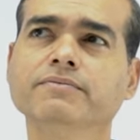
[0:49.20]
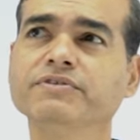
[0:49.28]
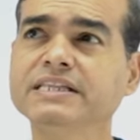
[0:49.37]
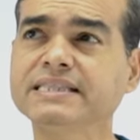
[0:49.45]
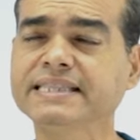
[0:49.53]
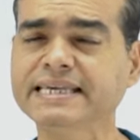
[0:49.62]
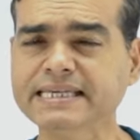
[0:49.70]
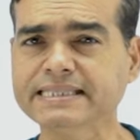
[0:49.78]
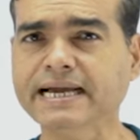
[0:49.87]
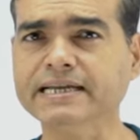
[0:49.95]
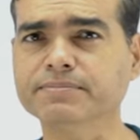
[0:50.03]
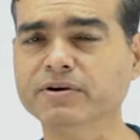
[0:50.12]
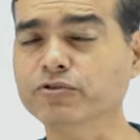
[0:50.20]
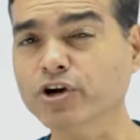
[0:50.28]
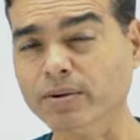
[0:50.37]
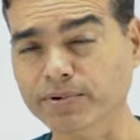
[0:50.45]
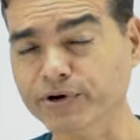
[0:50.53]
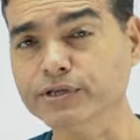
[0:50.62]
We think that my
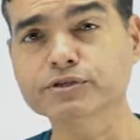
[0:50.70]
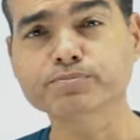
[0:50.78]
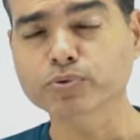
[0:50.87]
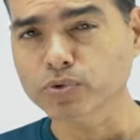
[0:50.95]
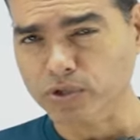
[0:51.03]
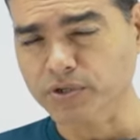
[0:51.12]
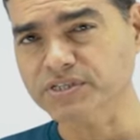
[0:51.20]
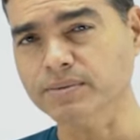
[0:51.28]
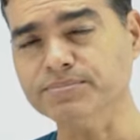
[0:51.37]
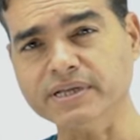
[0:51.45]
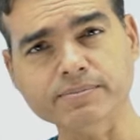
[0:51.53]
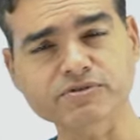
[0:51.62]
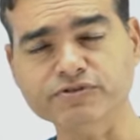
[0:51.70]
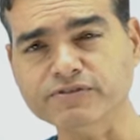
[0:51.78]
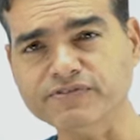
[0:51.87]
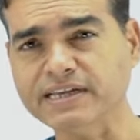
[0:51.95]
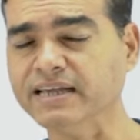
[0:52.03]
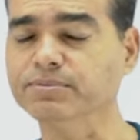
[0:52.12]
vocabulary is poor, or sometimes we
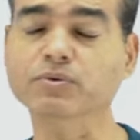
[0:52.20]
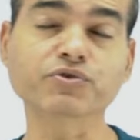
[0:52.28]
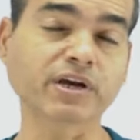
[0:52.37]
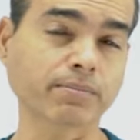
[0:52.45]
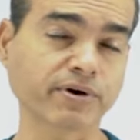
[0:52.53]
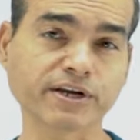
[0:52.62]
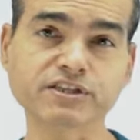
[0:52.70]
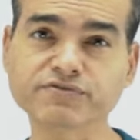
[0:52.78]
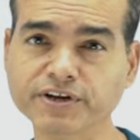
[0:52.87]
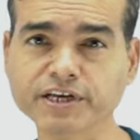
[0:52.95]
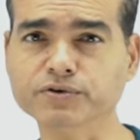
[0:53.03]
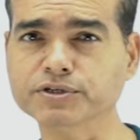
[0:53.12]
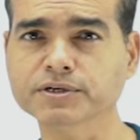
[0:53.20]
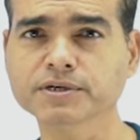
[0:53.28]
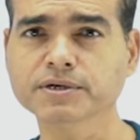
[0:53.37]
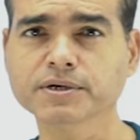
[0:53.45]
feel like my vocabulary is very good.